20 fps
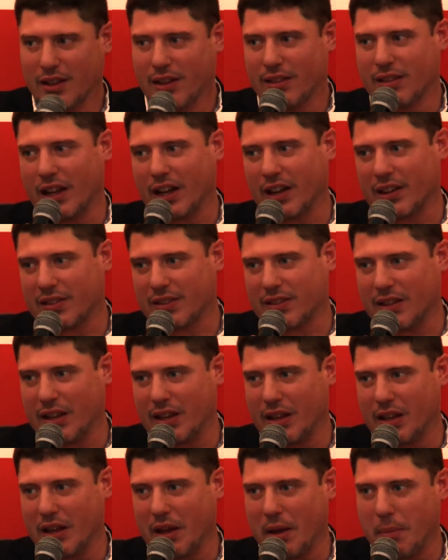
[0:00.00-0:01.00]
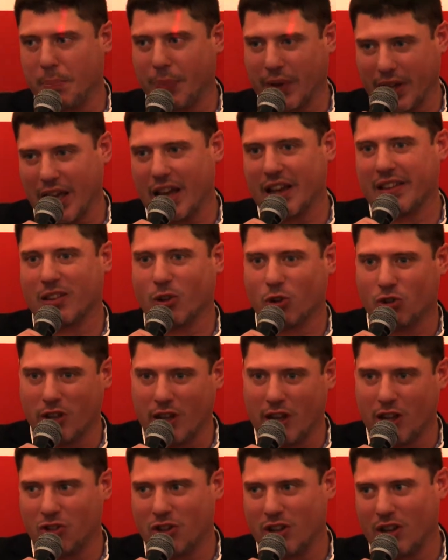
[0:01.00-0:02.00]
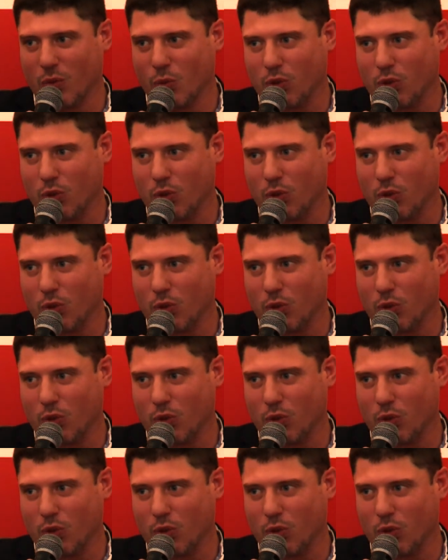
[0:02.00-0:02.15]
There is the PRIA Association,